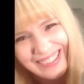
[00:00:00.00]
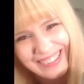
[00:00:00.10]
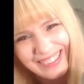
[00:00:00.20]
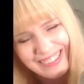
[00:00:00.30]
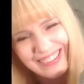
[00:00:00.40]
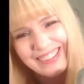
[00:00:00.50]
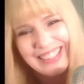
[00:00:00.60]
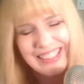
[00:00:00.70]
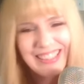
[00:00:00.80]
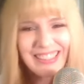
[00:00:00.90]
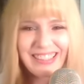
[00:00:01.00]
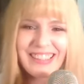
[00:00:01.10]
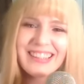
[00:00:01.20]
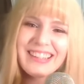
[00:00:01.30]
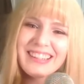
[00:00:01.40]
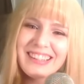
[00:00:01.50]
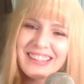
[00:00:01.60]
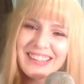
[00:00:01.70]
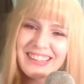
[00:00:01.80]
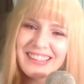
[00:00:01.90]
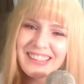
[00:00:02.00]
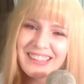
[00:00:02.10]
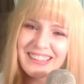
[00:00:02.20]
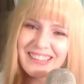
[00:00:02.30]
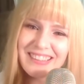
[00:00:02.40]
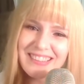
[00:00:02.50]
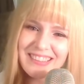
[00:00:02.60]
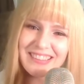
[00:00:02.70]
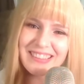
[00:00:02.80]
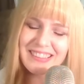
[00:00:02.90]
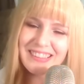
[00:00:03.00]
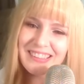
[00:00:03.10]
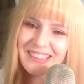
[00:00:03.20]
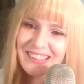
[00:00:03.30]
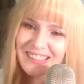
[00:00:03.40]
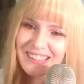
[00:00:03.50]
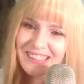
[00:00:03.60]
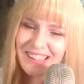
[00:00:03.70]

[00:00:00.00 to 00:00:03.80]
(silent)